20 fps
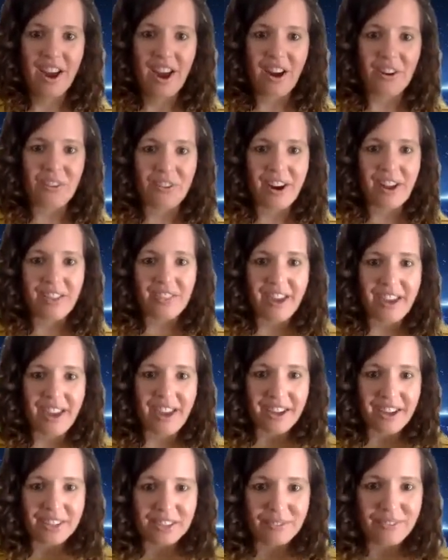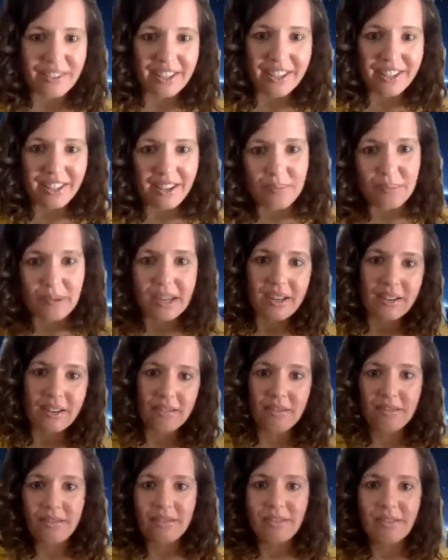around the house feeling a bit,
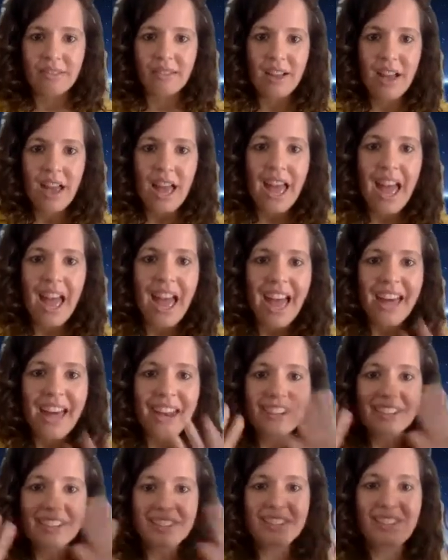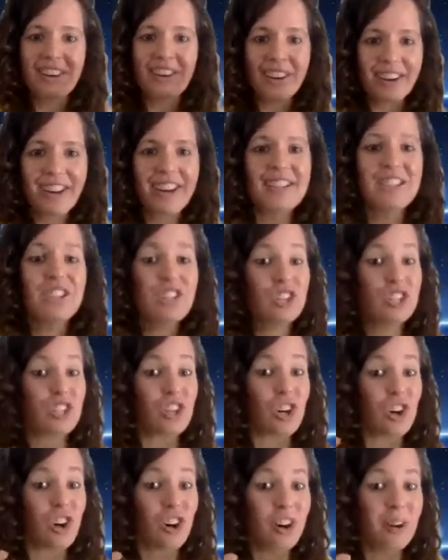and I just go, okay,
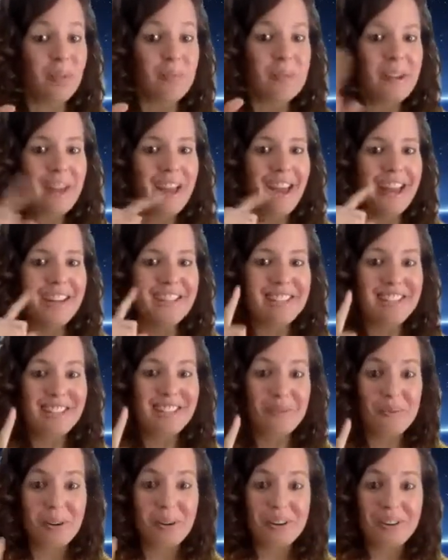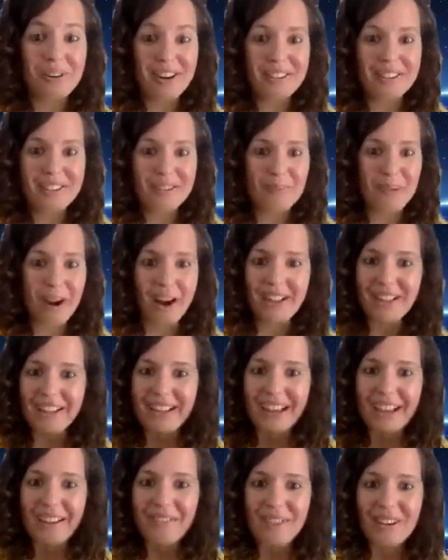stop and just walk around smiling,
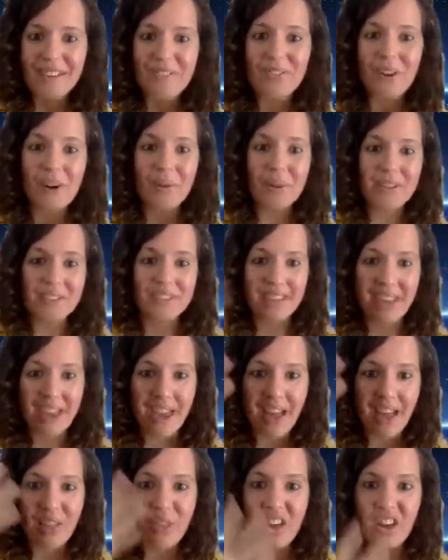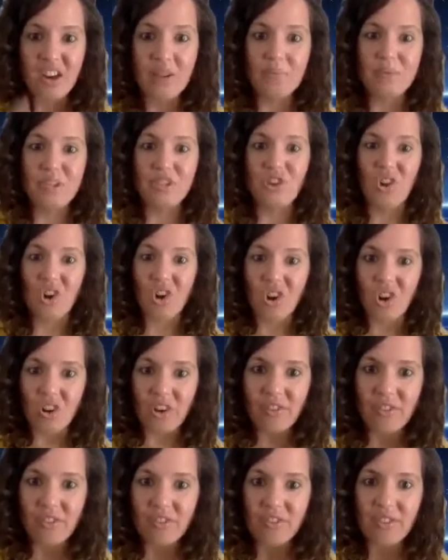even if no one's there, and then
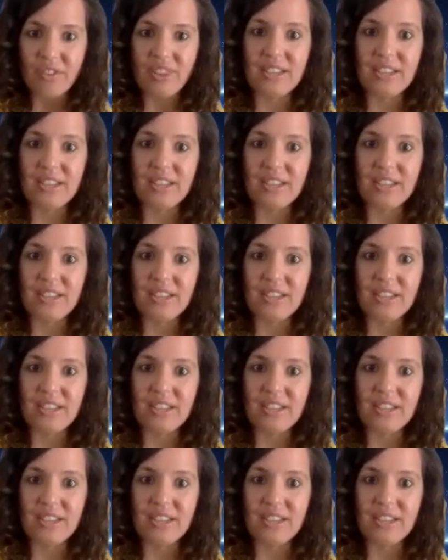observe the